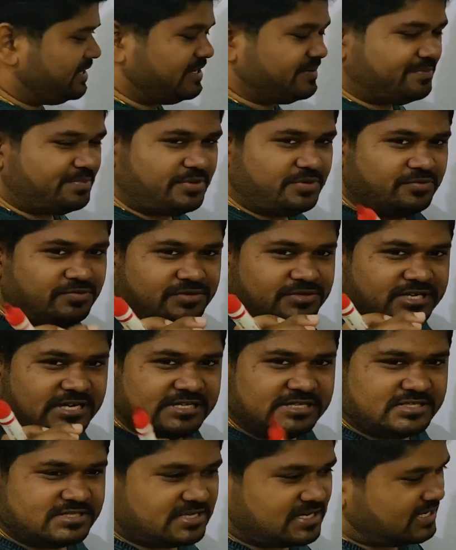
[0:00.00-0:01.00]
Very few
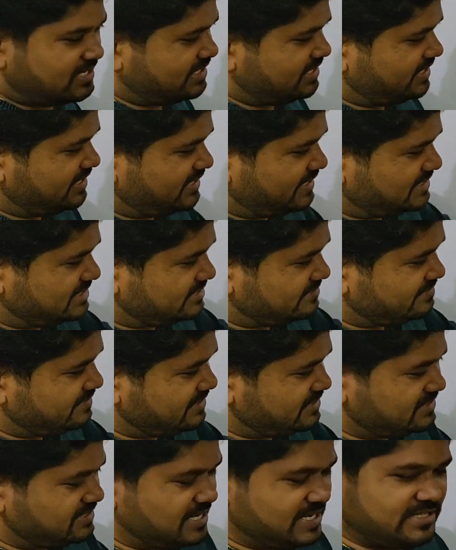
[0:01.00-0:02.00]
charges are added. Electric
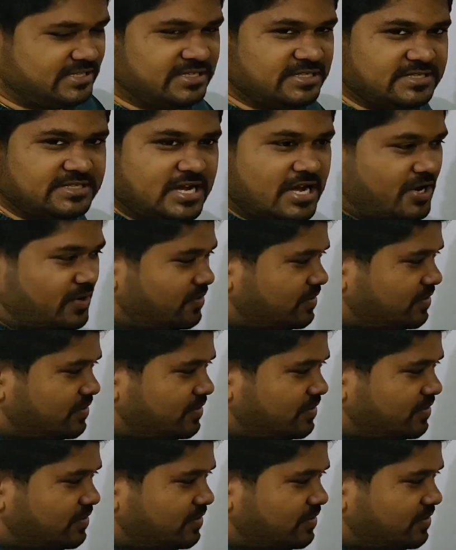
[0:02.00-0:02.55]
field is like this.